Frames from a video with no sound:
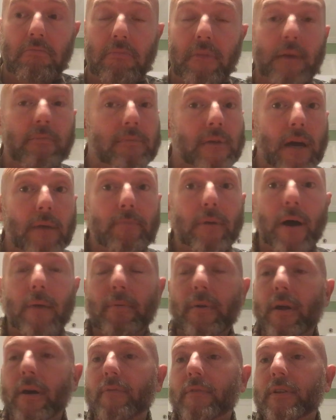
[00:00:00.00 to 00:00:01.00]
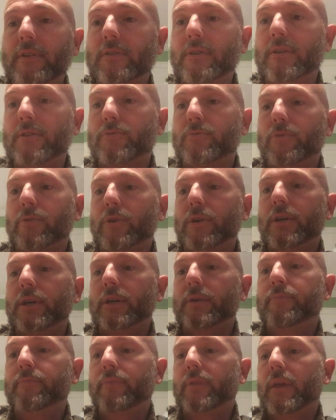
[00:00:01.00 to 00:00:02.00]
yep, not popping off. And it's real
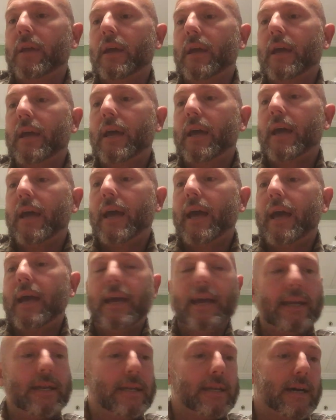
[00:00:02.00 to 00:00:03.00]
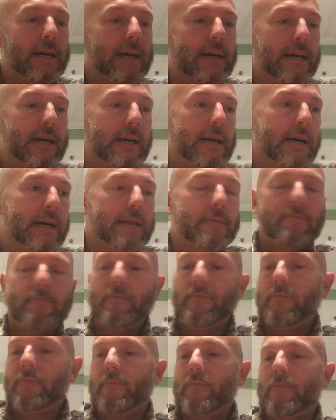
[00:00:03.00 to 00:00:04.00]
good.
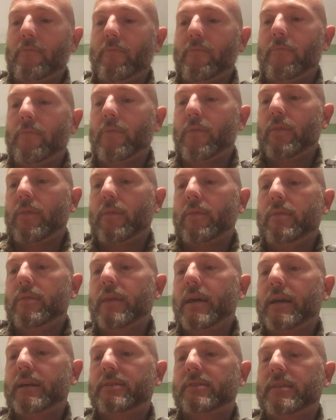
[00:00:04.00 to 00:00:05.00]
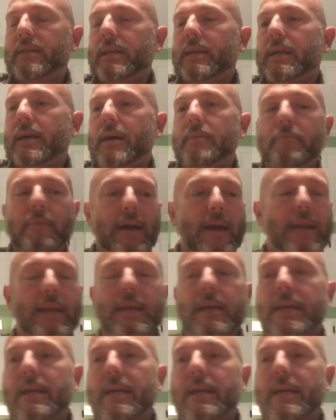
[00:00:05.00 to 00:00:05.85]
And next thing I made